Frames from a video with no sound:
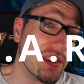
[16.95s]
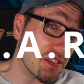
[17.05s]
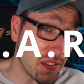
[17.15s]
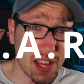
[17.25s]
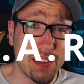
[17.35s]

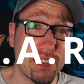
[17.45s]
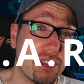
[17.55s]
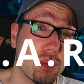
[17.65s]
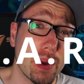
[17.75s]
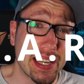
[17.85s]
5
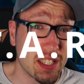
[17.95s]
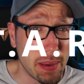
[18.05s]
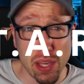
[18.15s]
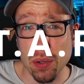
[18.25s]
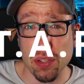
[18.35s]
different ways to
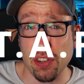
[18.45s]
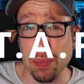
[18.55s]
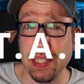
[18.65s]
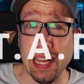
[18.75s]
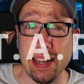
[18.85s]
make your stream
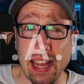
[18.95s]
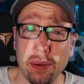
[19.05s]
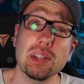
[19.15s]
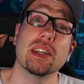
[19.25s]
stand out.